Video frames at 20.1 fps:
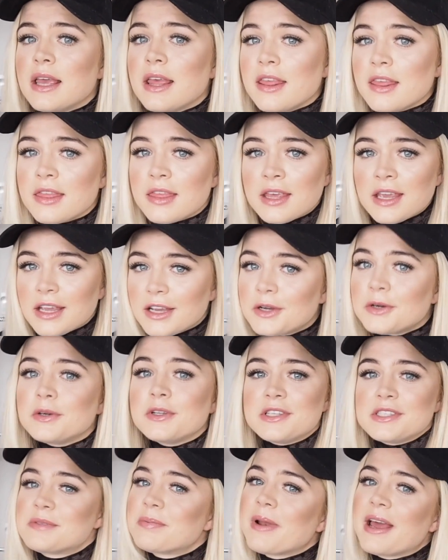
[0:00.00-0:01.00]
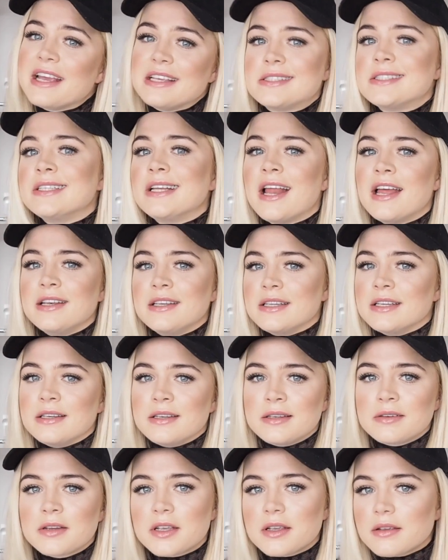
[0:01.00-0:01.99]
the coolest place in
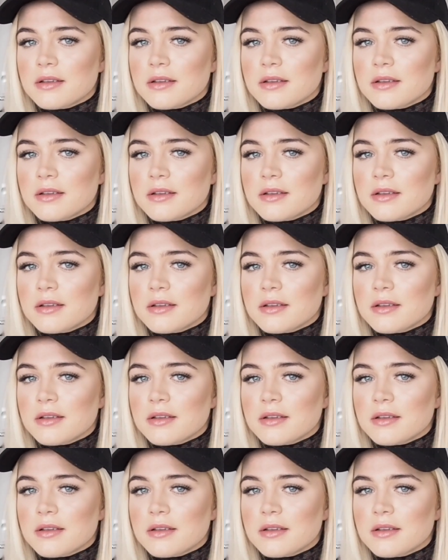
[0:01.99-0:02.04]
London.